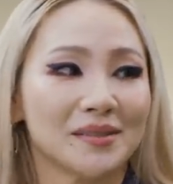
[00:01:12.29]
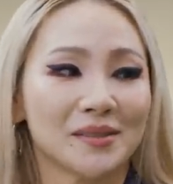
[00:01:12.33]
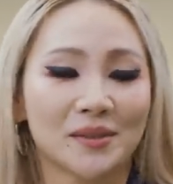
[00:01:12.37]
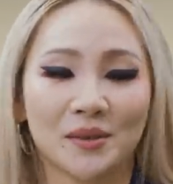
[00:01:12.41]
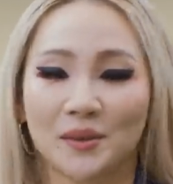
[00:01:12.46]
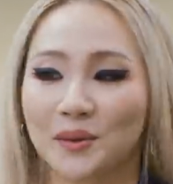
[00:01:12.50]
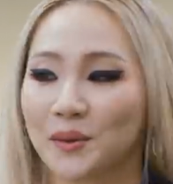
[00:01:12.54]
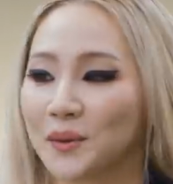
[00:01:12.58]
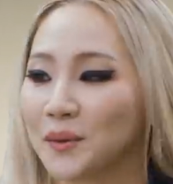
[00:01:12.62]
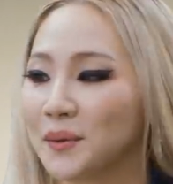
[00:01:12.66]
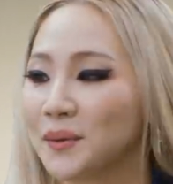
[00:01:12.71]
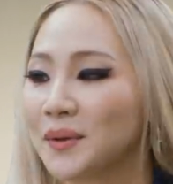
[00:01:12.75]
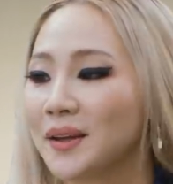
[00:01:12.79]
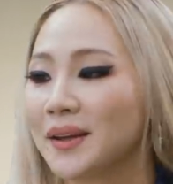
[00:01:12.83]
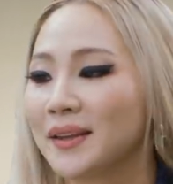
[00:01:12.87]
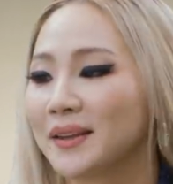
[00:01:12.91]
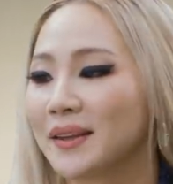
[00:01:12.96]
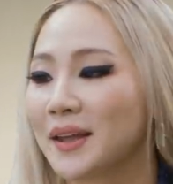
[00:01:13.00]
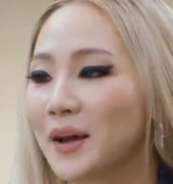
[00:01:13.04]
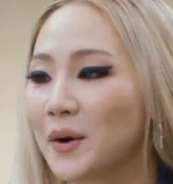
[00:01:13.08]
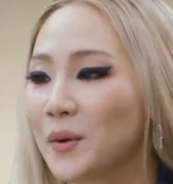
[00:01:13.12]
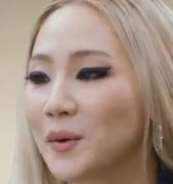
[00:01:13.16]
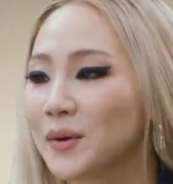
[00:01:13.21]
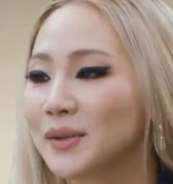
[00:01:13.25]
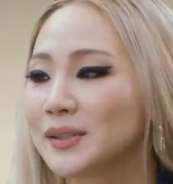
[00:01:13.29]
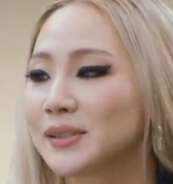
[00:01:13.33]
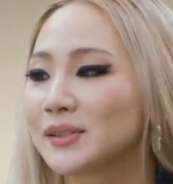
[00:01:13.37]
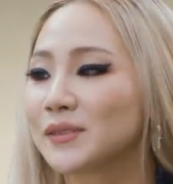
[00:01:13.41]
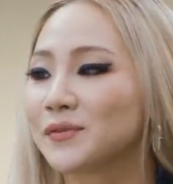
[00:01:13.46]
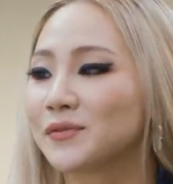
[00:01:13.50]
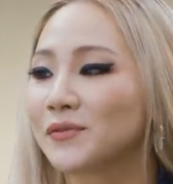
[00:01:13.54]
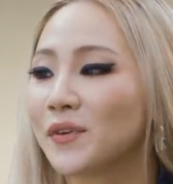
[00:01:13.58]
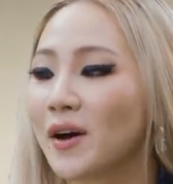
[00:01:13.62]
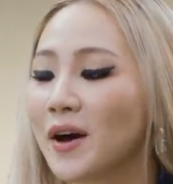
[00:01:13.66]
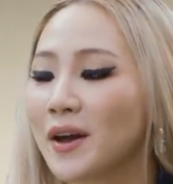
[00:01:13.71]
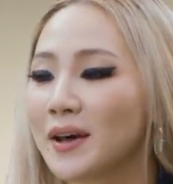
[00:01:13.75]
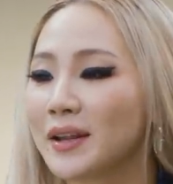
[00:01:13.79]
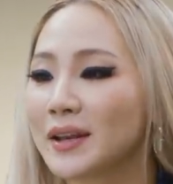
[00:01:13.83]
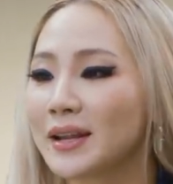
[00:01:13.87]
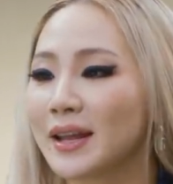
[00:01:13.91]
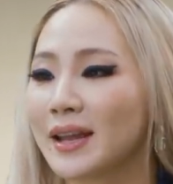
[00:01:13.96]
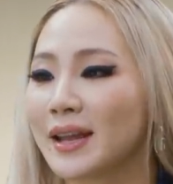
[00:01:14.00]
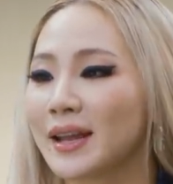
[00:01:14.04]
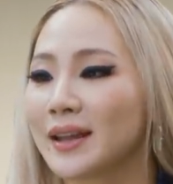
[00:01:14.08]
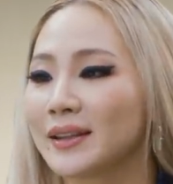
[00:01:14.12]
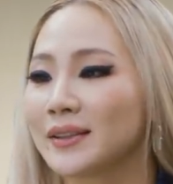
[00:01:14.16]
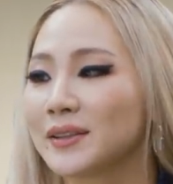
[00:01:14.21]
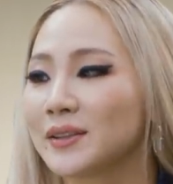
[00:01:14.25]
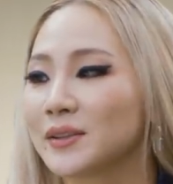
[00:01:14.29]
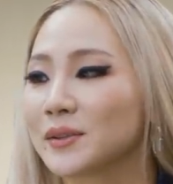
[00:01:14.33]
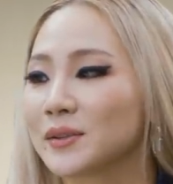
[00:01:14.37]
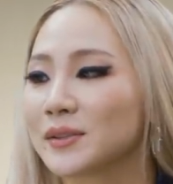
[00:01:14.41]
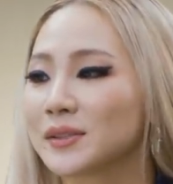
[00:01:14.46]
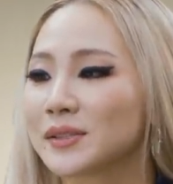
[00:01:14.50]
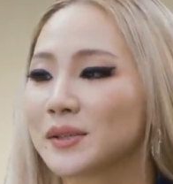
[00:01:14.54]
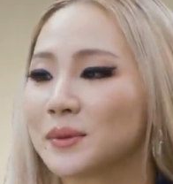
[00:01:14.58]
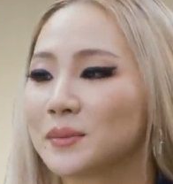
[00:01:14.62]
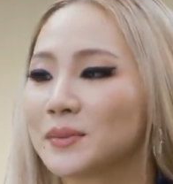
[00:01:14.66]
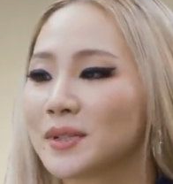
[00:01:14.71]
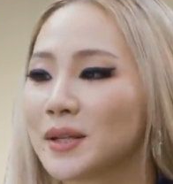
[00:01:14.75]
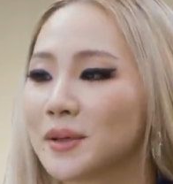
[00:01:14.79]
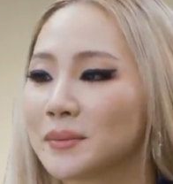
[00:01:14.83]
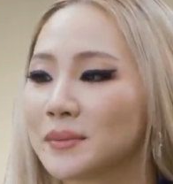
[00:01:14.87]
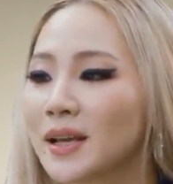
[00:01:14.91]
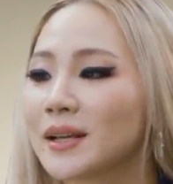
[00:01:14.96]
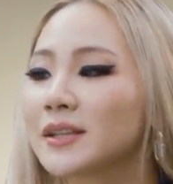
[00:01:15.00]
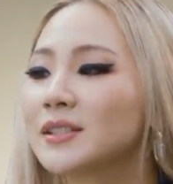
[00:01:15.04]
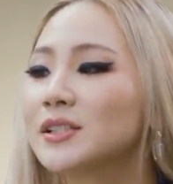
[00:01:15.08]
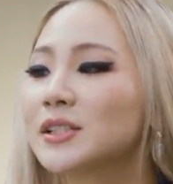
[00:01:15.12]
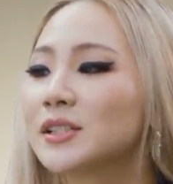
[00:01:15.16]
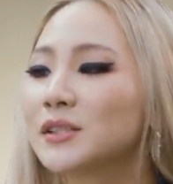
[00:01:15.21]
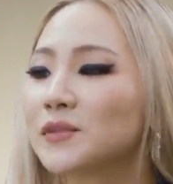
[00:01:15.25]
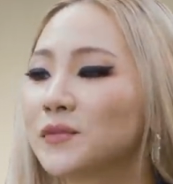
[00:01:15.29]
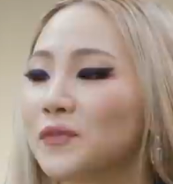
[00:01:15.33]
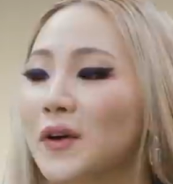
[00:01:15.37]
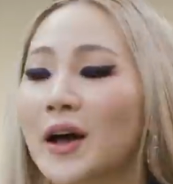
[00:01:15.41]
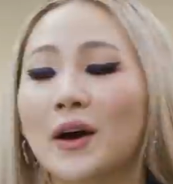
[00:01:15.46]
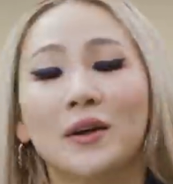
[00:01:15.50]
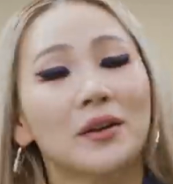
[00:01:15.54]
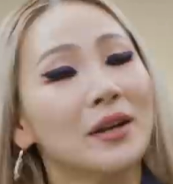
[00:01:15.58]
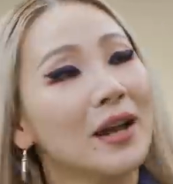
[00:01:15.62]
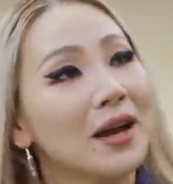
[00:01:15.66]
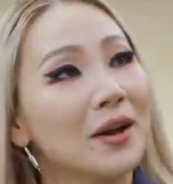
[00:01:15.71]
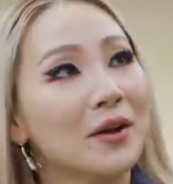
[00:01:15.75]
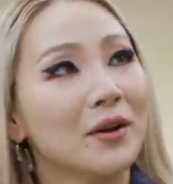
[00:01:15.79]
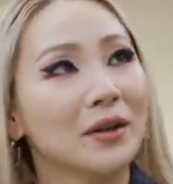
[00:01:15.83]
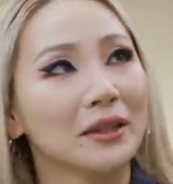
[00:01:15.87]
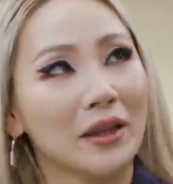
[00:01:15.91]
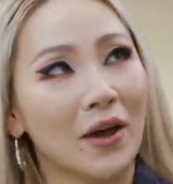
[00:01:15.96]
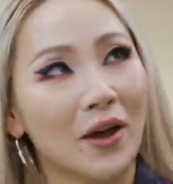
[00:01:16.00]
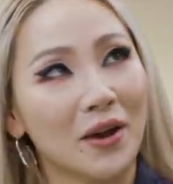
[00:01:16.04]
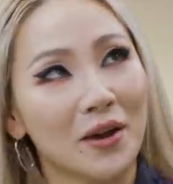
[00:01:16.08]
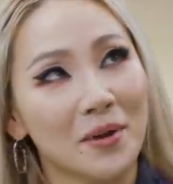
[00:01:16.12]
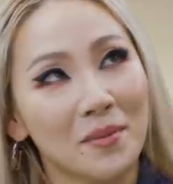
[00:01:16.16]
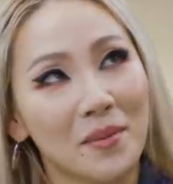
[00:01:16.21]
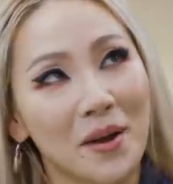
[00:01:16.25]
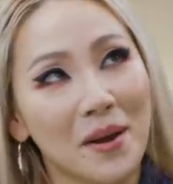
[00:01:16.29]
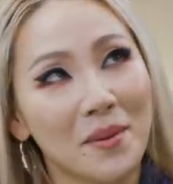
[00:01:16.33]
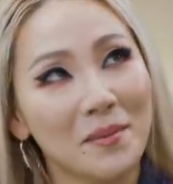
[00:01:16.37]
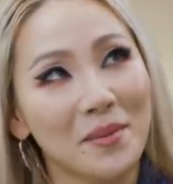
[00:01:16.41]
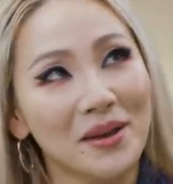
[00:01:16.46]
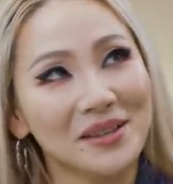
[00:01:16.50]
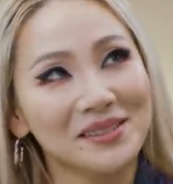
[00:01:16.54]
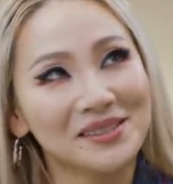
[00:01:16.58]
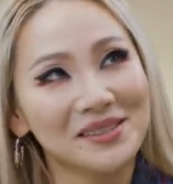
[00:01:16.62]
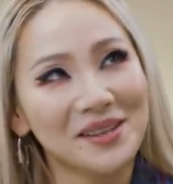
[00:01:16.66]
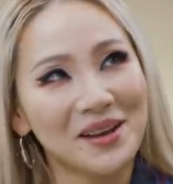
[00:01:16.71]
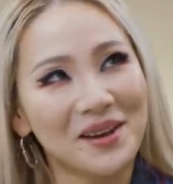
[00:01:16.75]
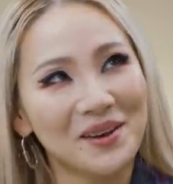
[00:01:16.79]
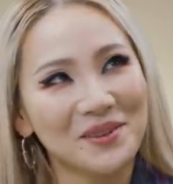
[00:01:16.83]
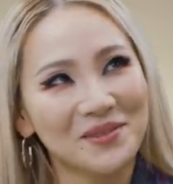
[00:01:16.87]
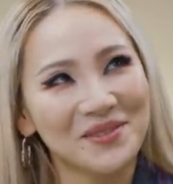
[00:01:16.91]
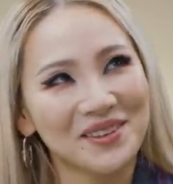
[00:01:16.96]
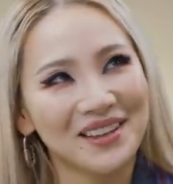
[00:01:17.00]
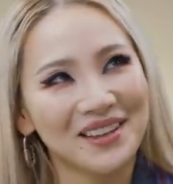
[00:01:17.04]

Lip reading: So that was fun and, you know, sometimes I just found out a lot about myself.